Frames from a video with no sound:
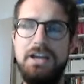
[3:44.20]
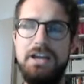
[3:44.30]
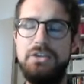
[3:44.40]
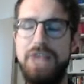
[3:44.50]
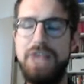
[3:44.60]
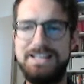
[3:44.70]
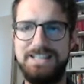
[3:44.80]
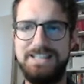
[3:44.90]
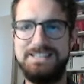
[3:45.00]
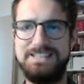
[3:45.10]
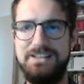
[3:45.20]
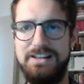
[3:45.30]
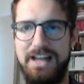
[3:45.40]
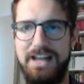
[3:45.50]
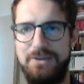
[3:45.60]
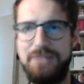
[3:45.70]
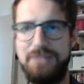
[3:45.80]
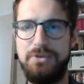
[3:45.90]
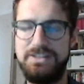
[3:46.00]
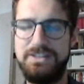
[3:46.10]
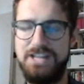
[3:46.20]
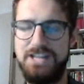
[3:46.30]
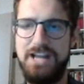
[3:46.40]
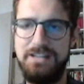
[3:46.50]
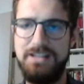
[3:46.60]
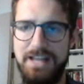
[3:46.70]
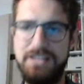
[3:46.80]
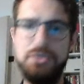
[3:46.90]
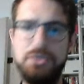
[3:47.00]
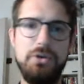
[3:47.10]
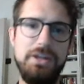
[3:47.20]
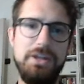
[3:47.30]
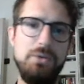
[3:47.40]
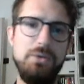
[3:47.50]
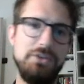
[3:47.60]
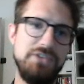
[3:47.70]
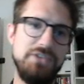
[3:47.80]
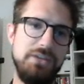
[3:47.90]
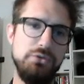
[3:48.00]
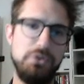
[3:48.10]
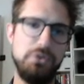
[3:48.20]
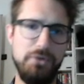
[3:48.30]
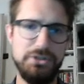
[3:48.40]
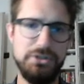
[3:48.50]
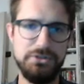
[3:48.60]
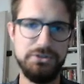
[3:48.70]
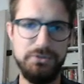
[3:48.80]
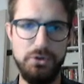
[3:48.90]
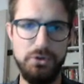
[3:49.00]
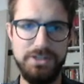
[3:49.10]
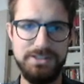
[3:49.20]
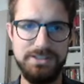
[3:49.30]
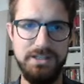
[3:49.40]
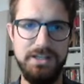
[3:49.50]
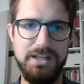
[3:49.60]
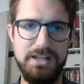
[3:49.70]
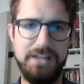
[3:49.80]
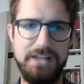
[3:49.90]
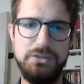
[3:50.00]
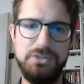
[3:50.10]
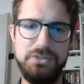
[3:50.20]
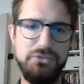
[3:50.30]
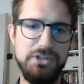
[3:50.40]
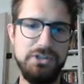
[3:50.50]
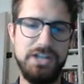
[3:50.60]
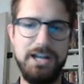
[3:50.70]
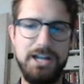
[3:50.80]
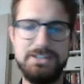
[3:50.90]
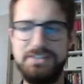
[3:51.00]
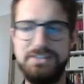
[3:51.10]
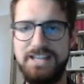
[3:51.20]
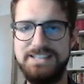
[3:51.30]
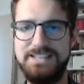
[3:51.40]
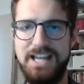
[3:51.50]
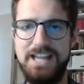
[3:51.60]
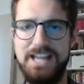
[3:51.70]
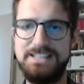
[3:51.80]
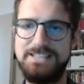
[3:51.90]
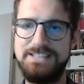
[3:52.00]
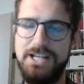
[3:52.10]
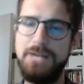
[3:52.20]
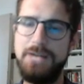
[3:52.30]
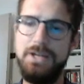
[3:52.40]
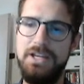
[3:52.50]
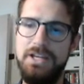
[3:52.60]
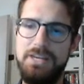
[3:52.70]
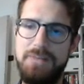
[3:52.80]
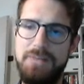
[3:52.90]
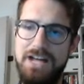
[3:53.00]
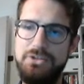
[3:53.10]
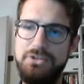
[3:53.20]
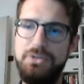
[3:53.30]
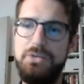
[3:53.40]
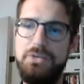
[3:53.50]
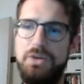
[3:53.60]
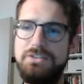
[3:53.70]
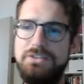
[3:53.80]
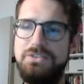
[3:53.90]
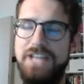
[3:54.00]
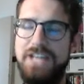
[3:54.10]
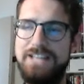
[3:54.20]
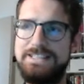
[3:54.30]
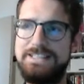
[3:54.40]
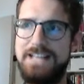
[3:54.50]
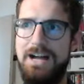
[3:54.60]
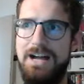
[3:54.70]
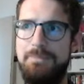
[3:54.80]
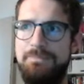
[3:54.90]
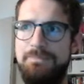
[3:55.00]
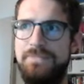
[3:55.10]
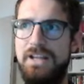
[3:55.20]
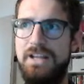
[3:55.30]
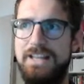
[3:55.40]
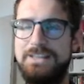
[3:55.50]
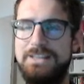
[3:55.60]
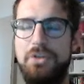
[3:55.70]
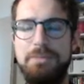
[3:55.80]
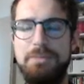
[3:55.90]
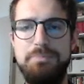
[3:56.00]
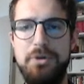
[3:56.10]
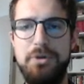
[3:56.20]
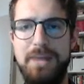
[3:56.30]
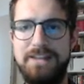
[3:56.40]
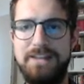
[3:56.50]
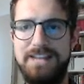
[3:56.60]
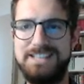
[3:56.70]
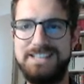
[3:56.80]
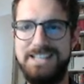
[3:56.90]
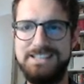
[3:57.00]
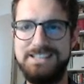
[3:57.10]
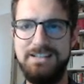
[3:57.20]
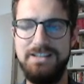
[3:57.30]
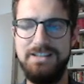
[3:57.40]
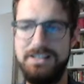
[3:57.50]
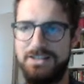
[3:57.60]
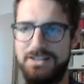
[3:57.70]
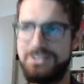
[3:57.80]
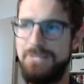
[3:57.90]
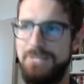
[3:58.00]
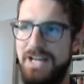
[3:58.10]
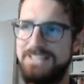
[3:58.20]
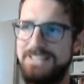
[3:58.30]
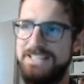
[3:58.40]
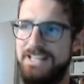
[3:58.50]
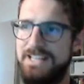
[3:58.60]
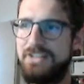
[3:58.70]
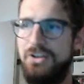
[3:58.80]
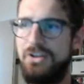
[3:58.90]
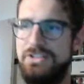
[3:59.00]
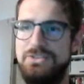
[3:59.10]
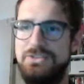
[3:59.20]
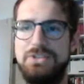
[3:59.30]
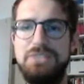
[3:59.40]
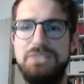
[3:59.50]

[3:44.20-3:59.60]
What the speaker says: good assets right from the start. Like, you already want to take good conversions, of course, like using fear cards on 10 sides, etc. But you really want to get some, let's call them permanent assets. So some assets that are going to give you